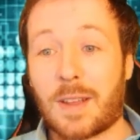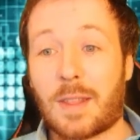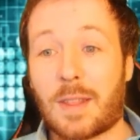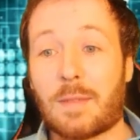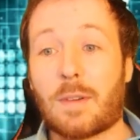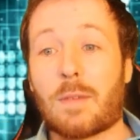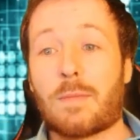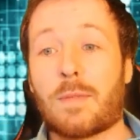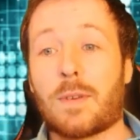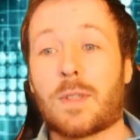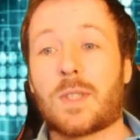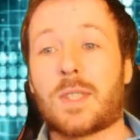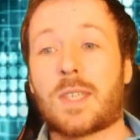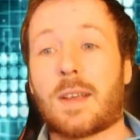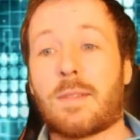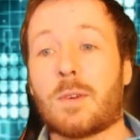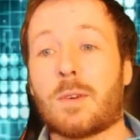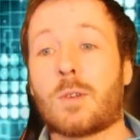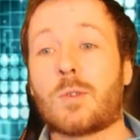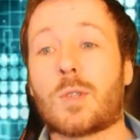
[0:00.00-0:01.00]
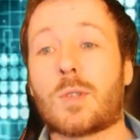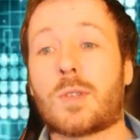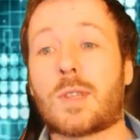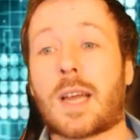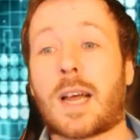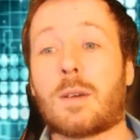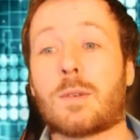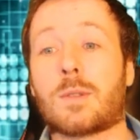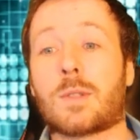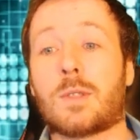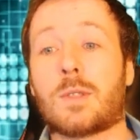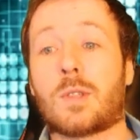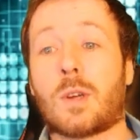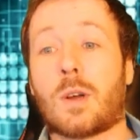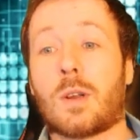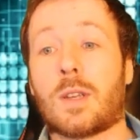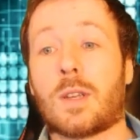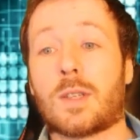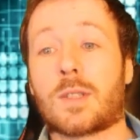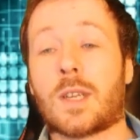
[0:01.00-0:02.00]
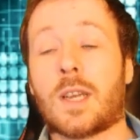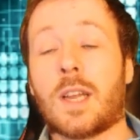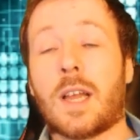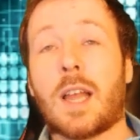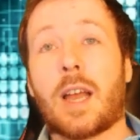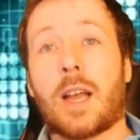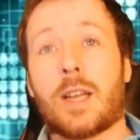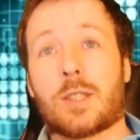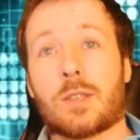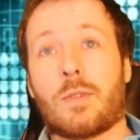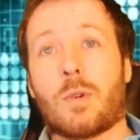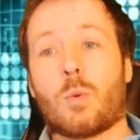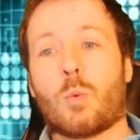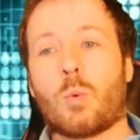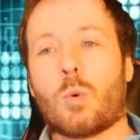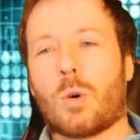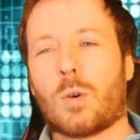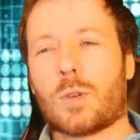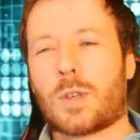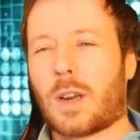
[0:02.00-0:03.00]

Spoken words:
They've offered $700,000 as a reward,